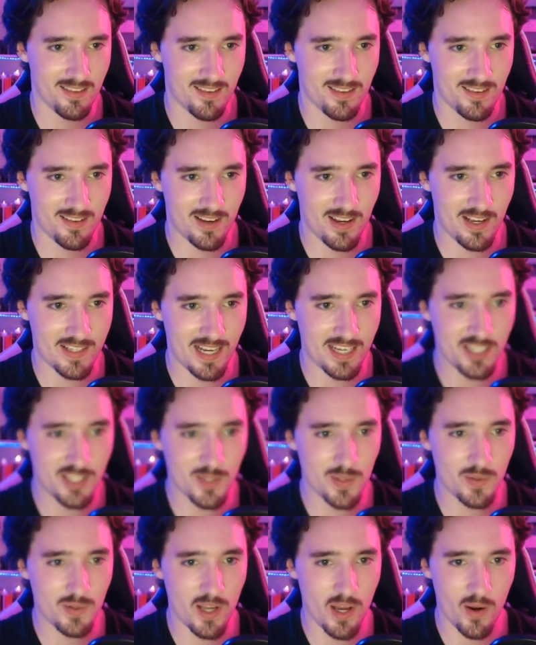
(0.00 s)
Because I
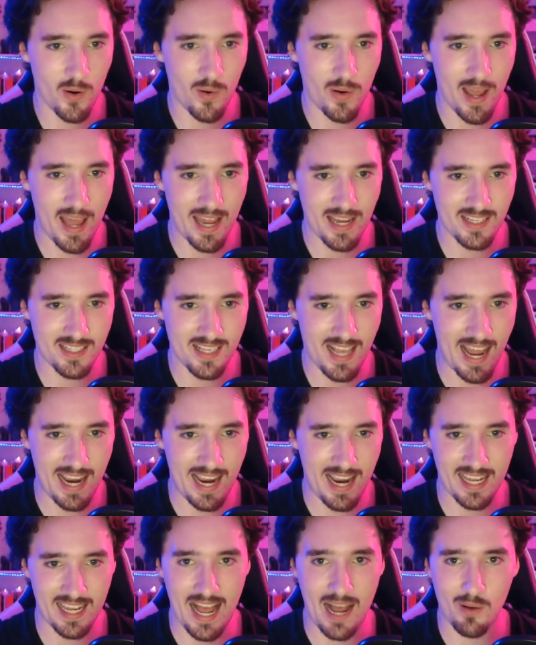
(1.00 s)
do know
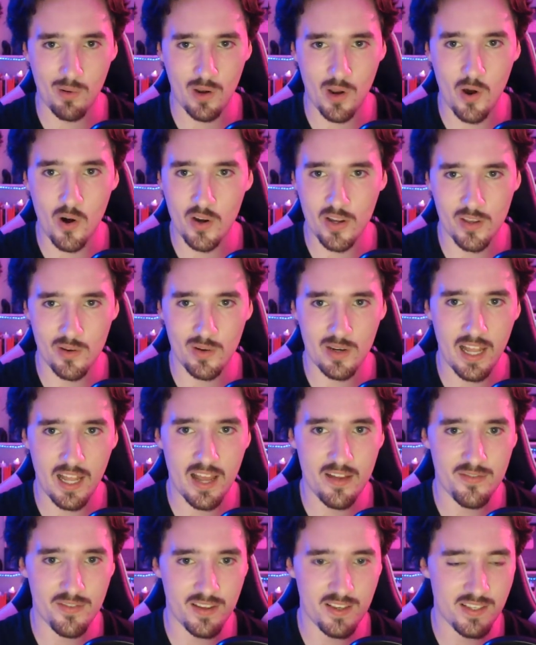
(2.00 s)
exactly how long your
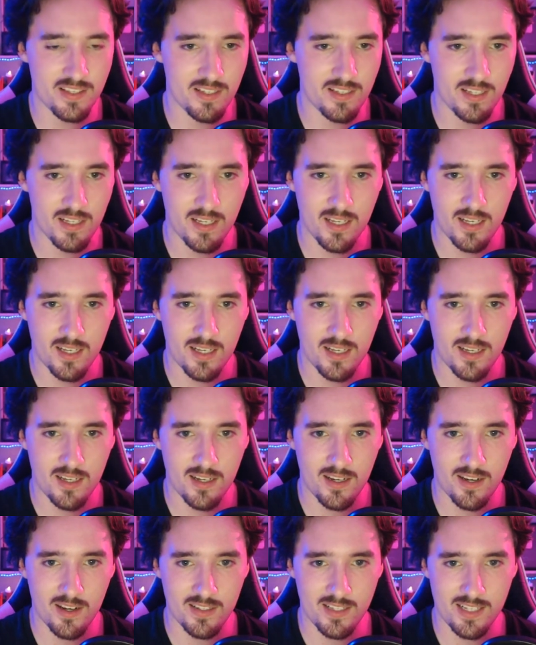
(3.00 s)
life is,
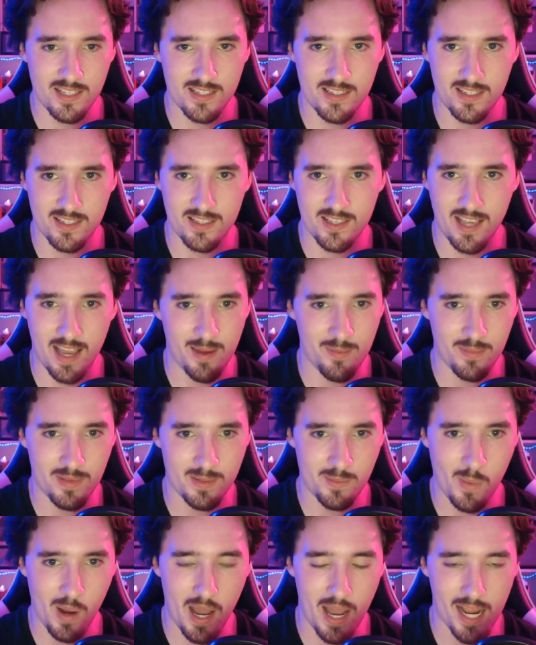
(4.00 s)
because it's the same as
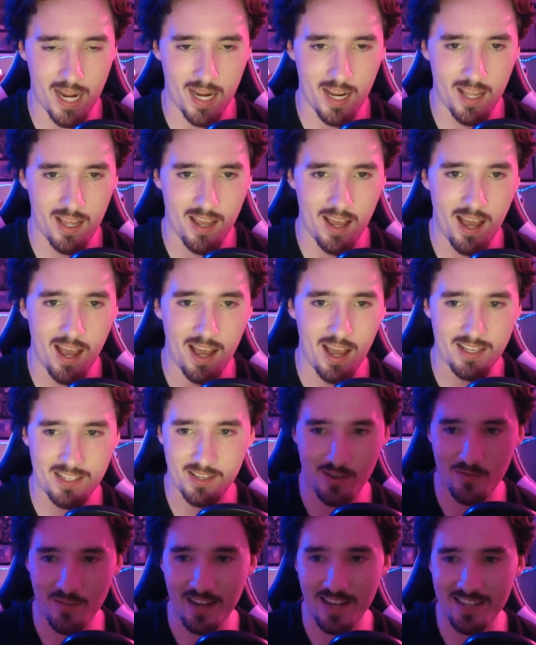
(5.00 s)
mine. So
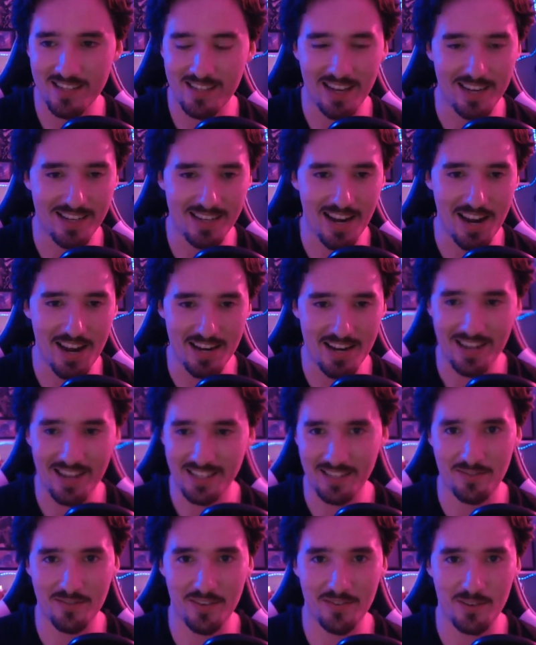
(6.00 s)
Wittgenstein died in
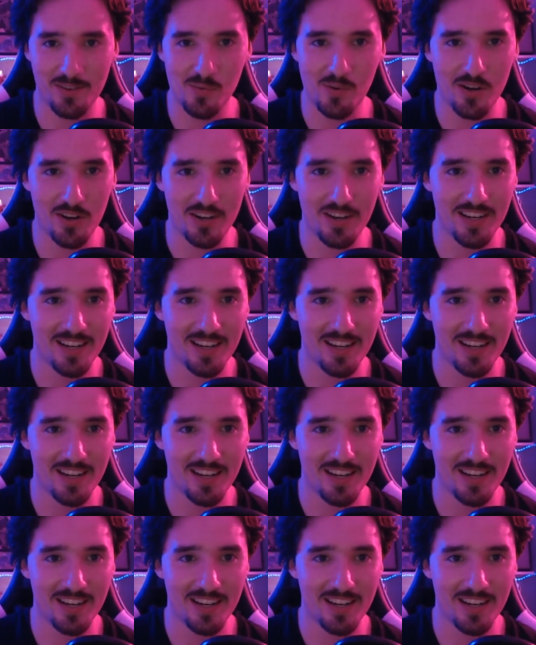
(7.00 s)
1951.